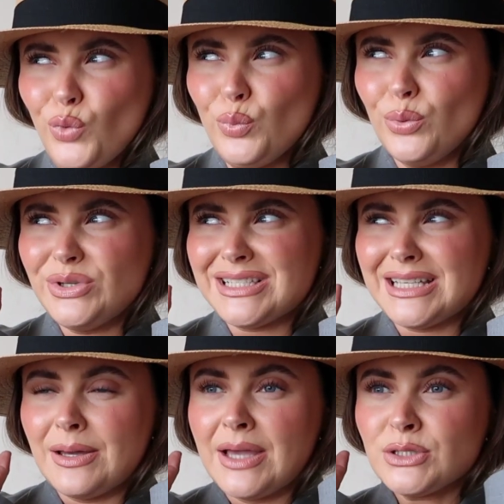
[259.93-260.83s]
what would I
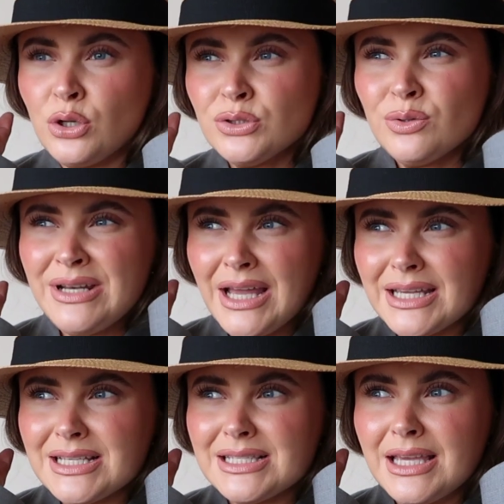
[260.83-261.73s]
say, it's also a
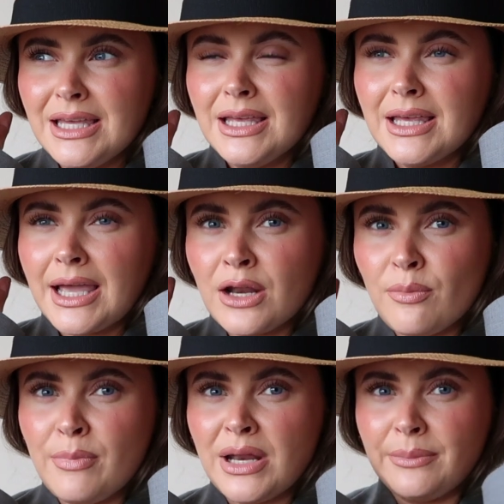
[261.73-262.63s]
nice kind of
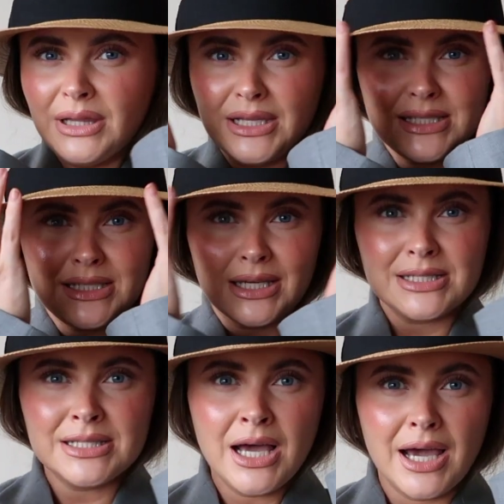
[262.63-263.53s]
minimalistic
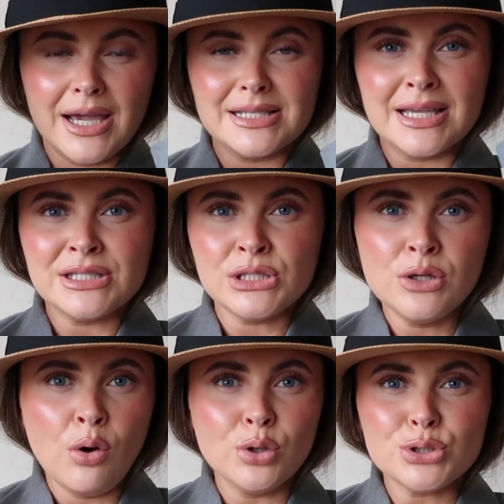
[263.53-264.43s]
size. It's
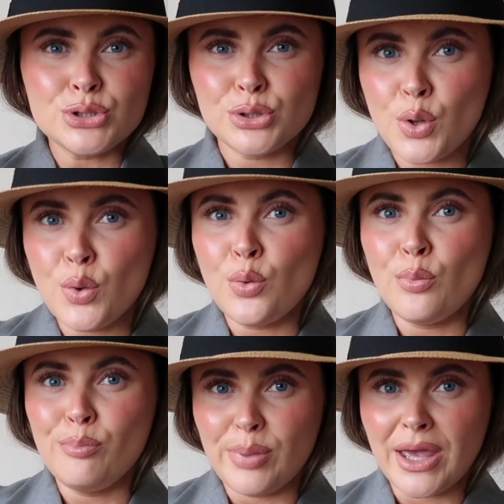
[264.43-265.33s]
not
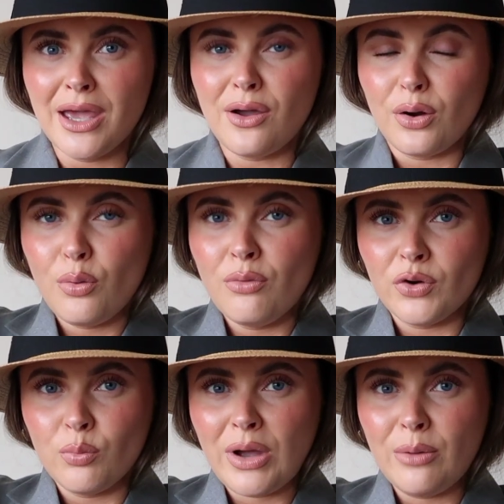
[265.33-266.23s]
too big or
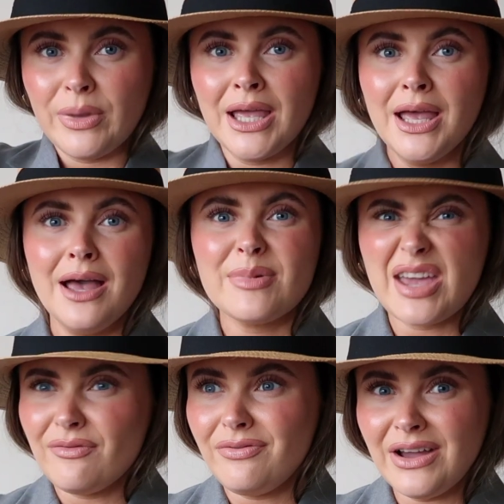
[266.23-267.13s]
overwhelming.
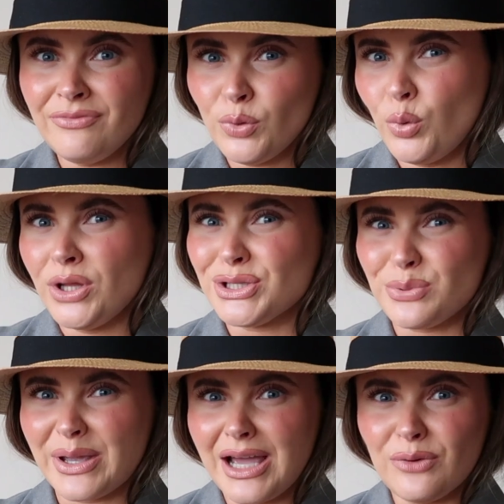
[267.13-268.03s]
Again, I'm 5'1", so
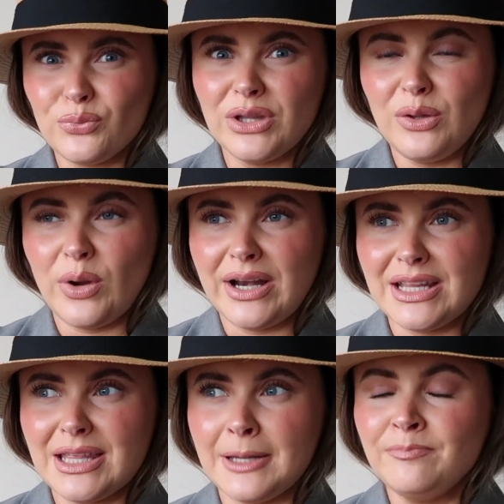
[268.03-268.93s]
I can't really wear
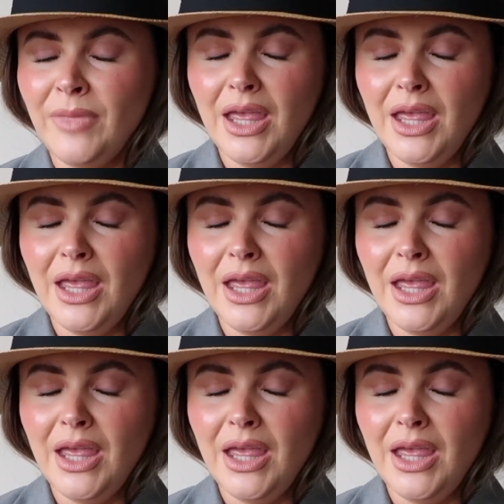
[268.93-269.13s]
anything